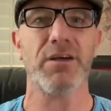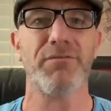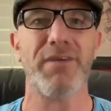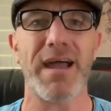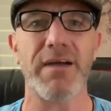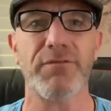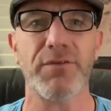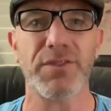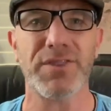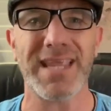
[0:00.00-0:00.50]
of
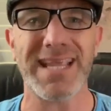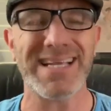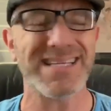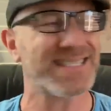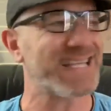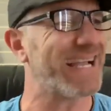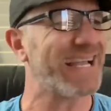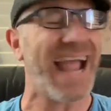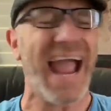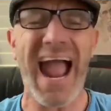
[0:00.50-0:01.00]
everything.
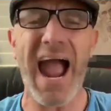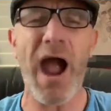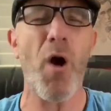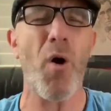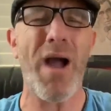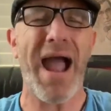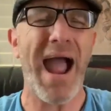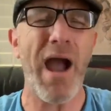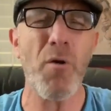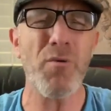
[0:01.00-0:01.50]
It's like,
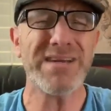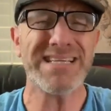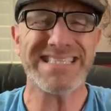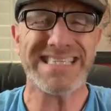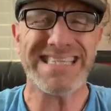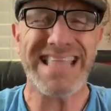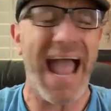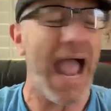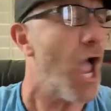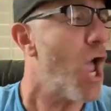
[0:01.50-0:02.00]
how
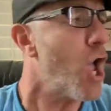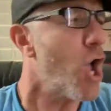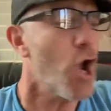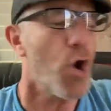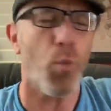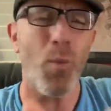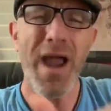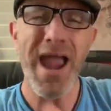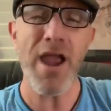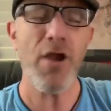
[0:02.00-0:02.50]
is that?
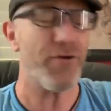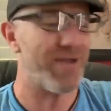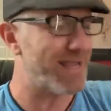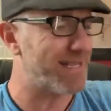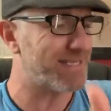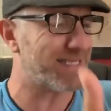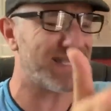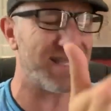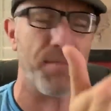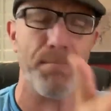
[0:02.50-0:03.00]
Where
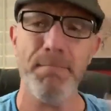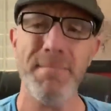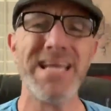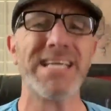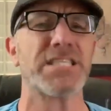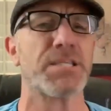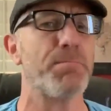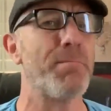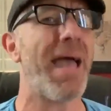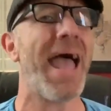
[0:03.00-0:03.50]
is the
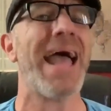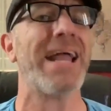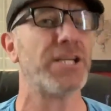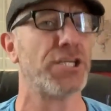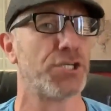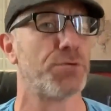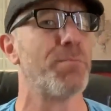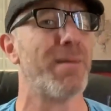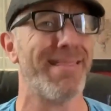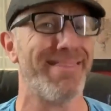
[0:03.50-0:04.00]

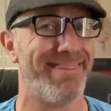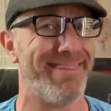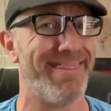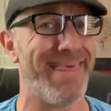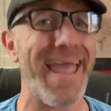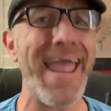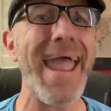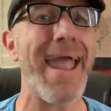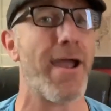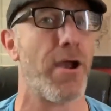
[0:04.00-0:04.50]
mismanagement
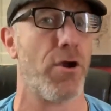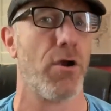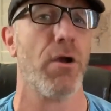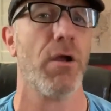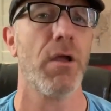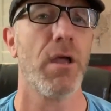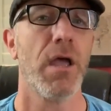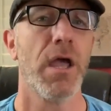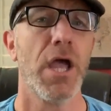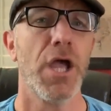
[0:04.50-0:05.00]
there?
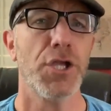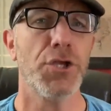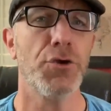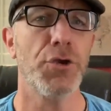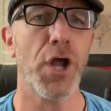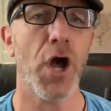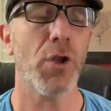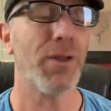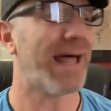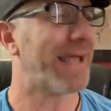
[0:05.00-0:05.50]
You
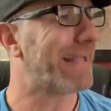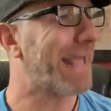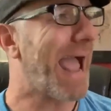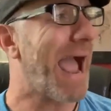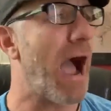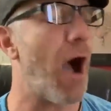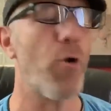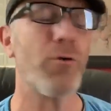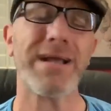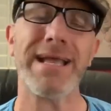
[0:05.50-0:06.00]
know, like,
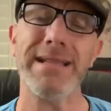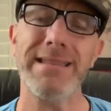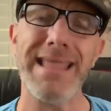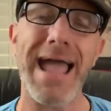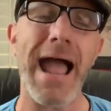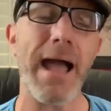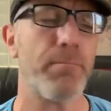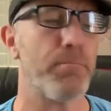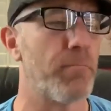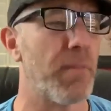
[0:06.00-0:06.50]
how can
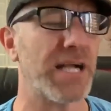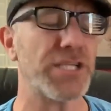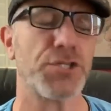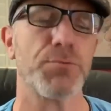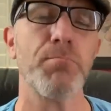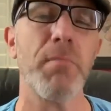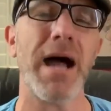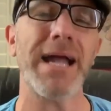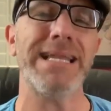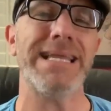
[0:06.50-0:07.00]
that much
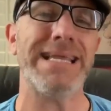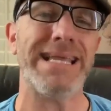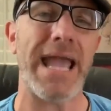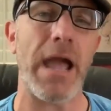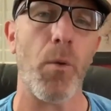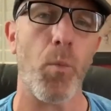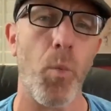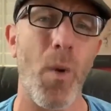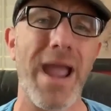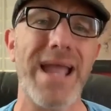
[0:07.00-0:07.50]
money
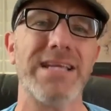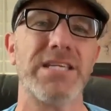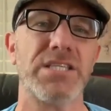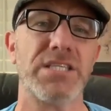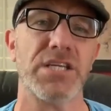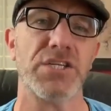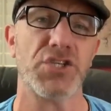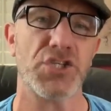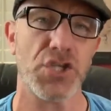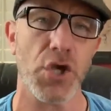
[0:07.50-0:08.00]
get
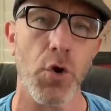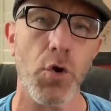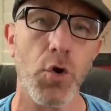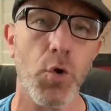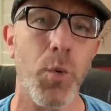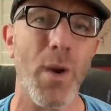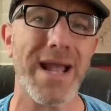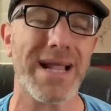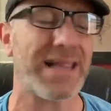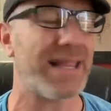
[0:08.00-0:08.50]
wasted so
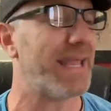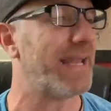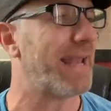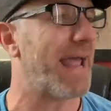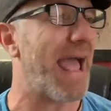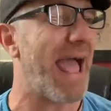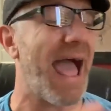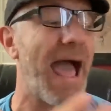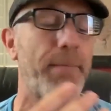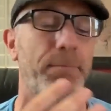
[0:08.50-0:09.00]
quickly? And
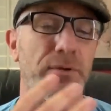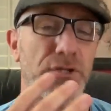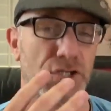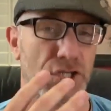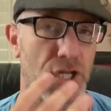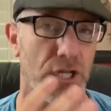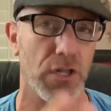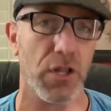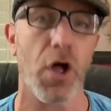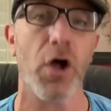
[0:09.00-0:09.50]
it happens
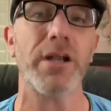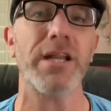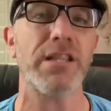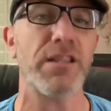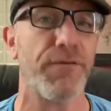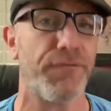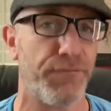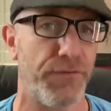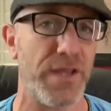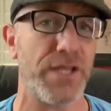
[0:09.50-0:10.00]
a lot in
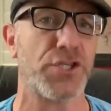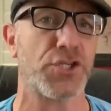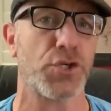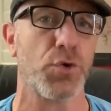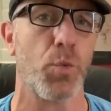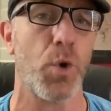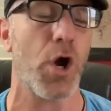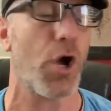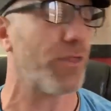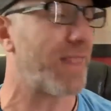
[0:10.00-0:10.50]
the feature
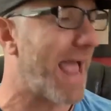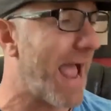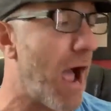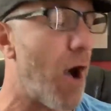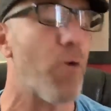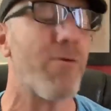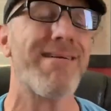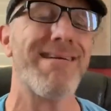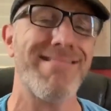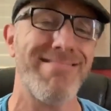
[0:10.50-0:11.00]
world.
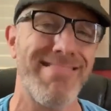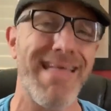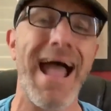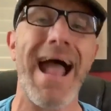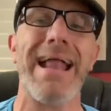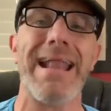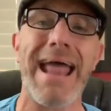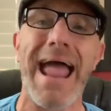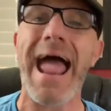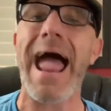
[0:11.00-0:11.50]
How can
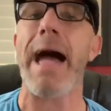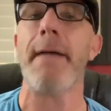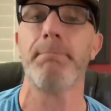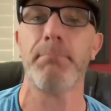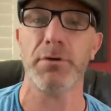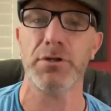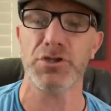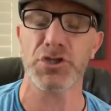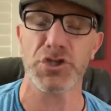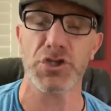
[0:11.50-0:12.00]
that
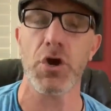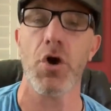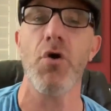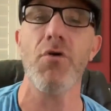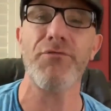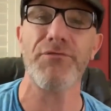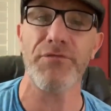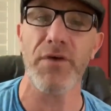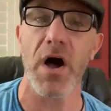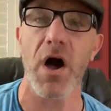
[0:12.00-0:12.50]
happen
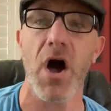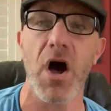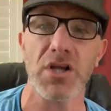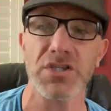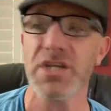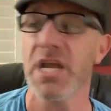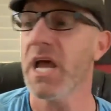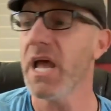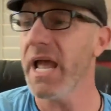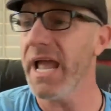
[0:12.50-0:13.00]
so fast